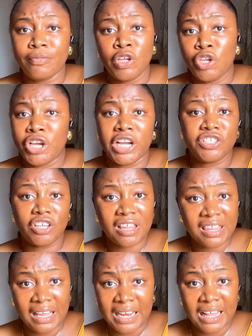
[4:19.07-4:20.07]
you can
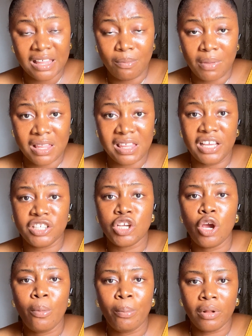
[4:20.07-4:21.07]
just send as a message,
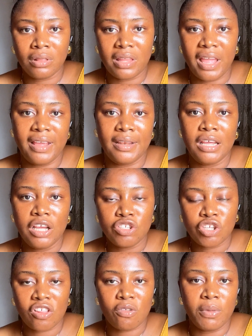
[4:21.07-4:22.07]
but then
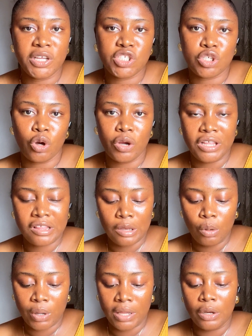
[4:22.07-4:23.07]
just make sure it's
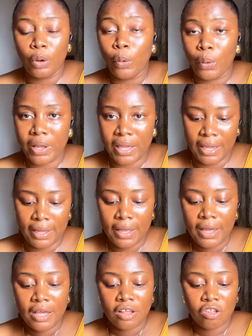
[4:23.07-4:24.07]
looking okay.
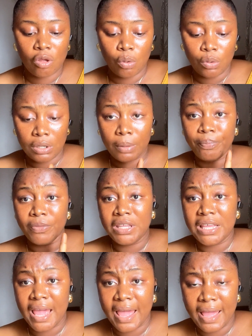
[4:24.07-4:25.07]
So
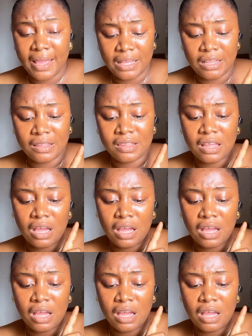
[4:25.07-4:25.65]
here is